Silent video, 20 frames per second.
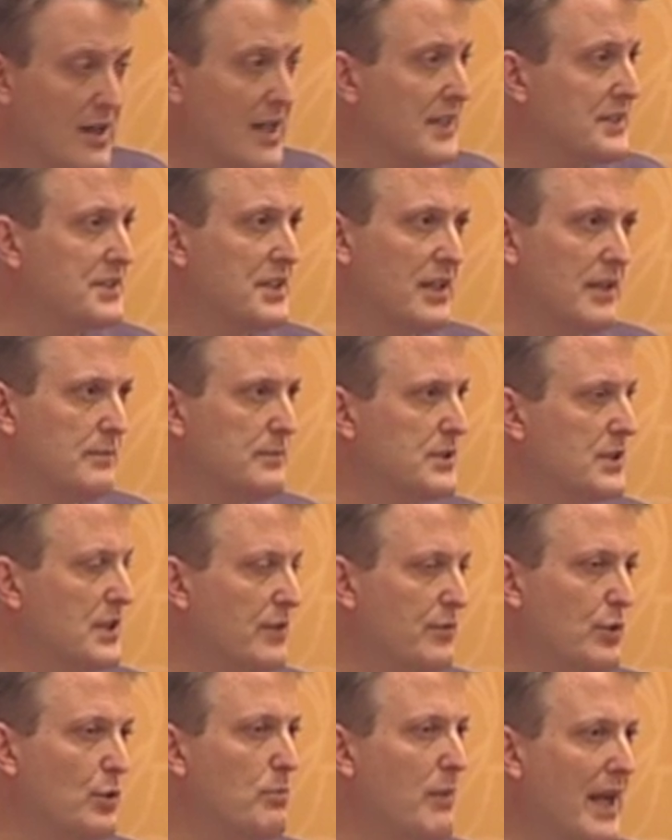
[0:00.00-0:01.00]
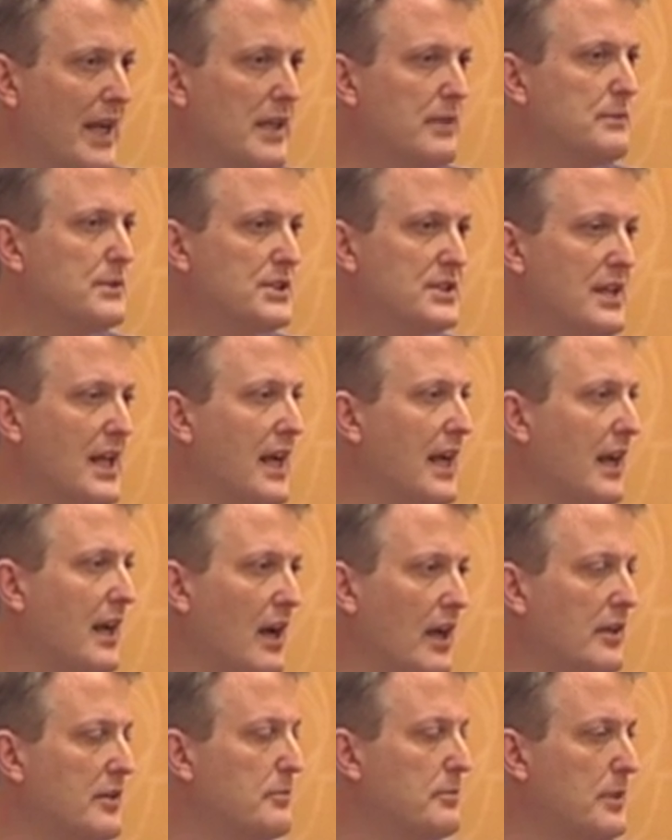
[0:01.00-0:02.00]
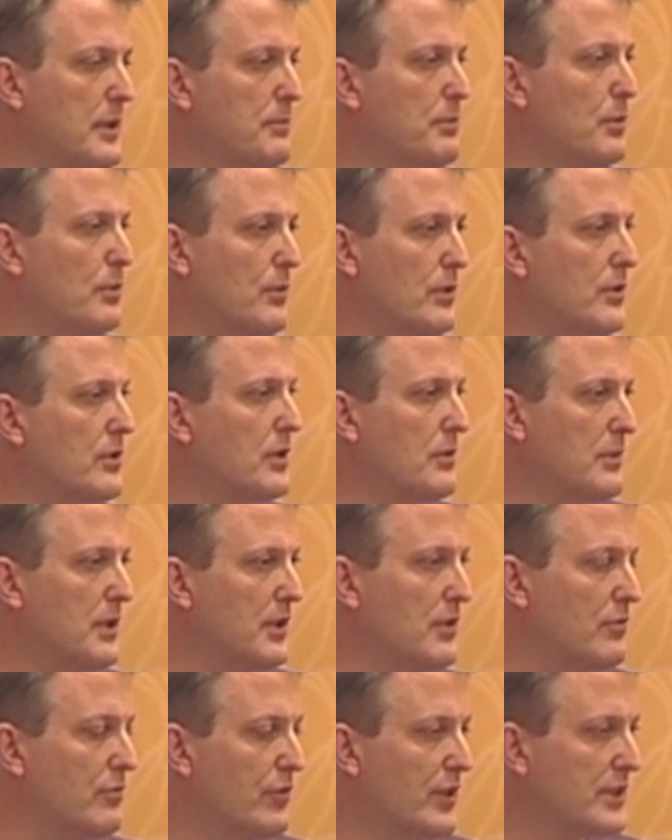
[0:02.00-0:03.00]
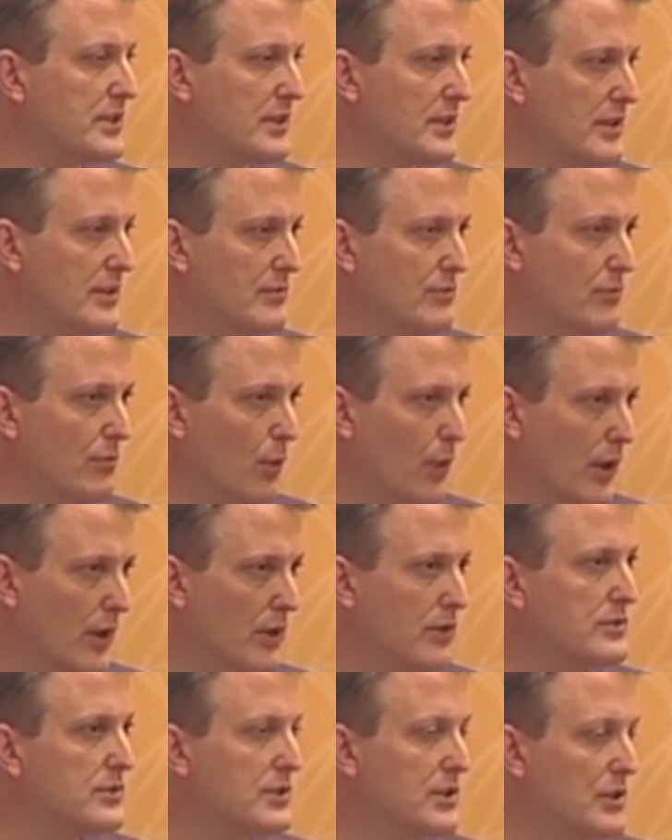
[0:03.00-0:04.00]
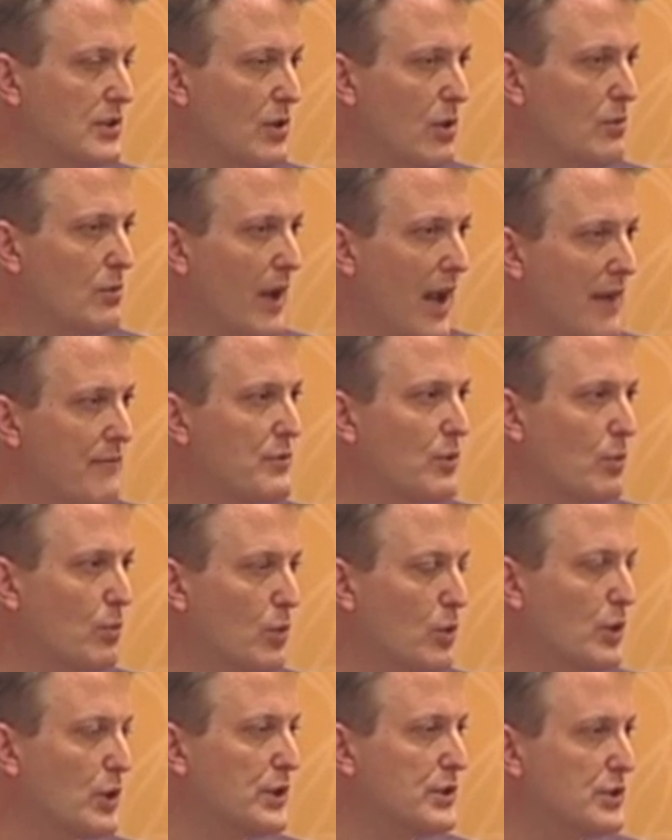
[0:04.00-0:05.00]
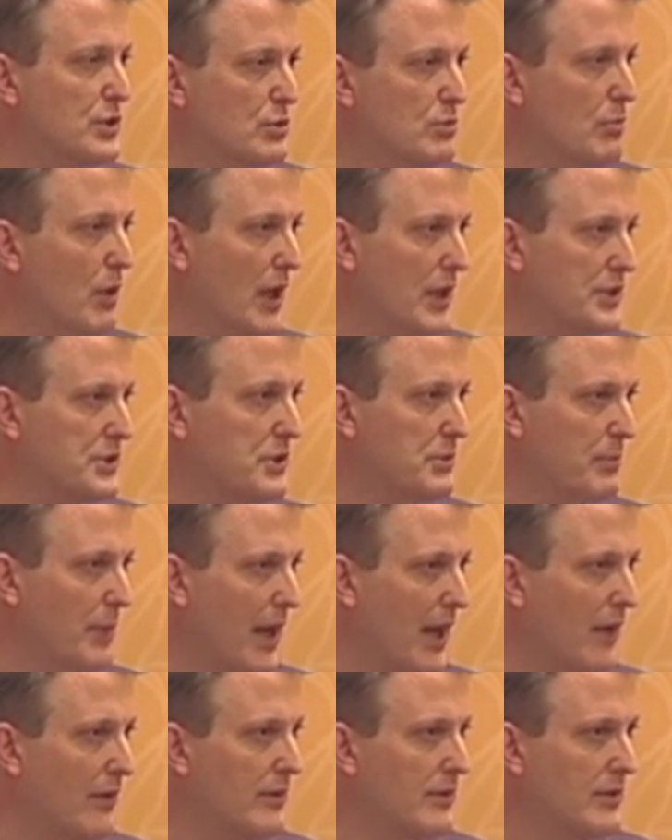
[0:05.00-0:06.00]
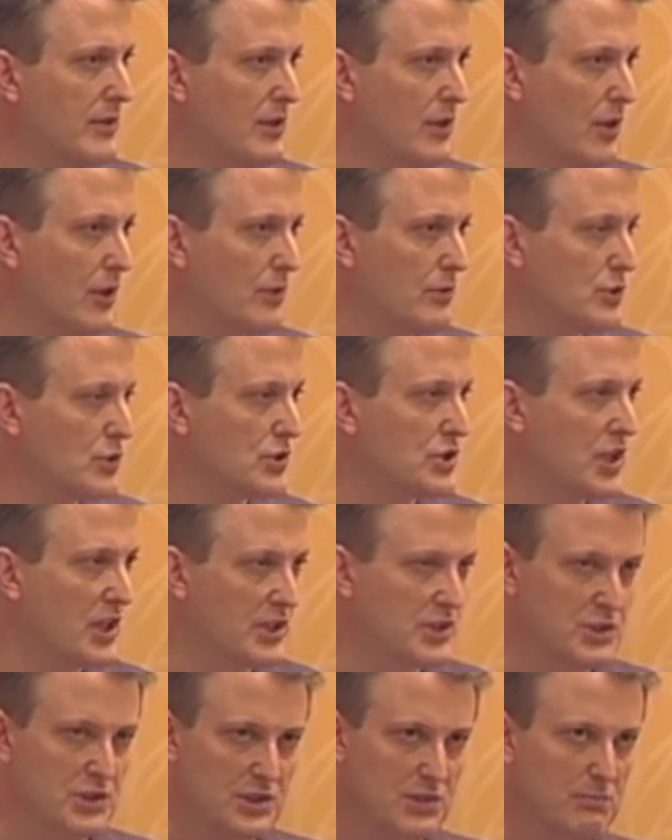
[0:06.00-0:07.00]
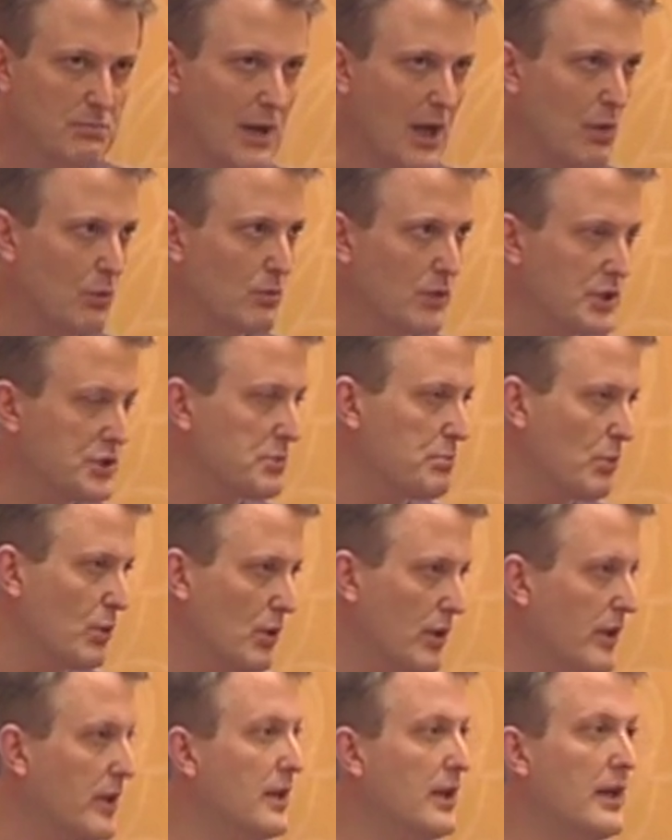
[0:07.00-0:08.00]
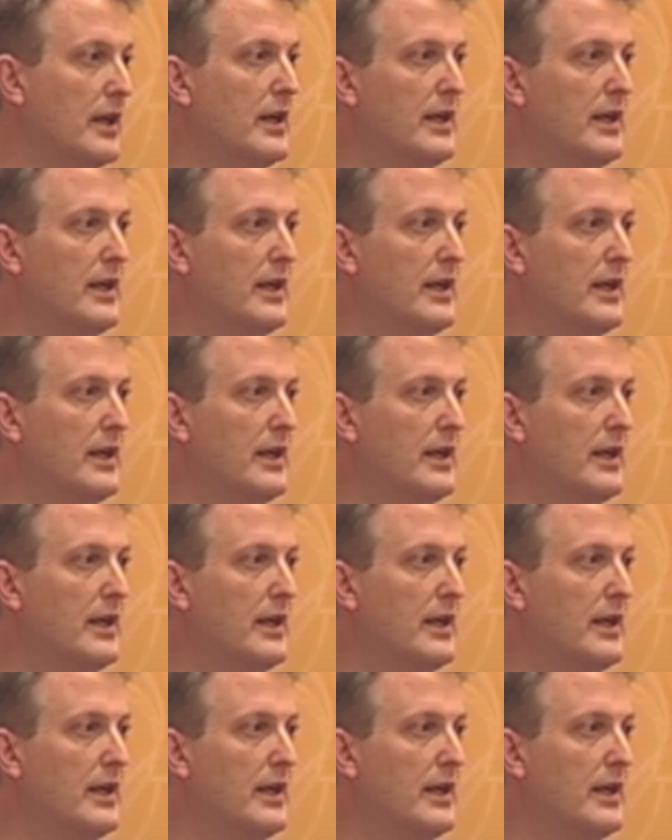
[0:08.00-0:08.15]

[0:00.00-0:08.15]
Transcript: lot of times, if you make a mistake, other people will come in and fix it for you. So you don't have to worry too much about, you know, you're changing Mount Rushmore.